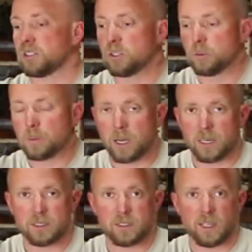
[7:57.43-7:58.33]
two
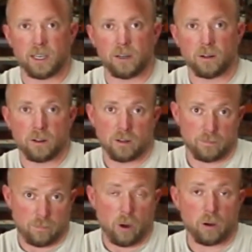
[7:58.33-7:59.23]
products that are
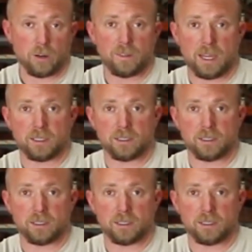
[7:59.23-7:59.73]
part of that